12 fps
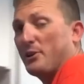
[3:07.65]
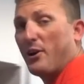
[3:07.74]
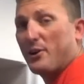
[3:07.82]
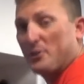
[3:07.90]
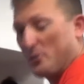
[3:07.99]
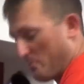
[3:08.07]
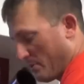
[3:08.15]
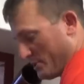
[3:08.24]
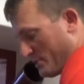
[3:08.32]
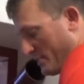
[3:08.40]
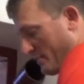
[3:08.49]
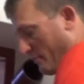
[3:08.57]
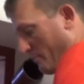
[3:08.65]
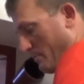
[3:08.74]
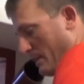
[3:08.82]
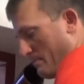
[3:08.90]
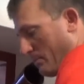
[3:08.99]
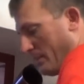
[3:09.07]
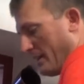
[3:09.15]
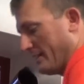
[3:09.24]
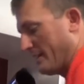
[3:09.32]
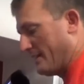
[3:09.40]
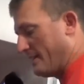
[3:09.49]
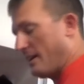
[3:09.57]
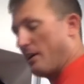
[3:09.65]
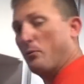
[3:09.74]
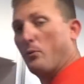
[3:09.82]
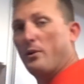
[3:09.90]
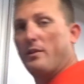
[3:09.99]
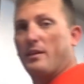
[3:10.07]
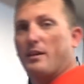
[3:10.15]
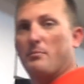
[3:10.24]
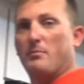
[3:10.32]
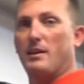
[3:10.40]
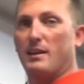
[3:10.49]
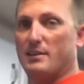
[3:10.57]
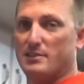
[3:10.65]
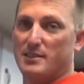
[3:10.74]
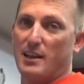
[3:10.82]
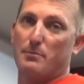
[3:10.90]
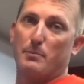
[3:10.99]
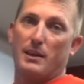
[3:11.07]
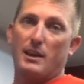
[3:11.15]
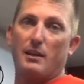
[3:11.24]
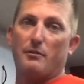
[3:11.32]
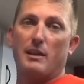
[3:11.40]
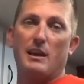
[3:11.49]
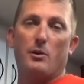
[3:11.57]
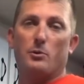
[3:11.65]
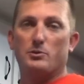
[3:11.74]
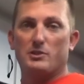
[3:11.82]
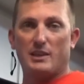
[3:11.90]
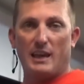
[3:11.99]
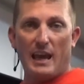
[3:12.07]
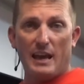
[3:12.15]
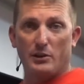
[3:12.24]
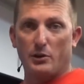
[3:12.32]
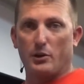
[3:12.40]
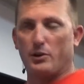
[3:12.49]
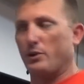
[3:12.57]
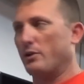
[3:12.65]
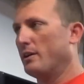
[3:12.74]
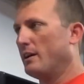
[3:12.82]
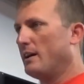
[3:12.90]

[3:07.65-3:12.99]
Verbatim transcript: talking to a bunch of different people lately and one of them is Seth McGinn. He owns Can Cooker.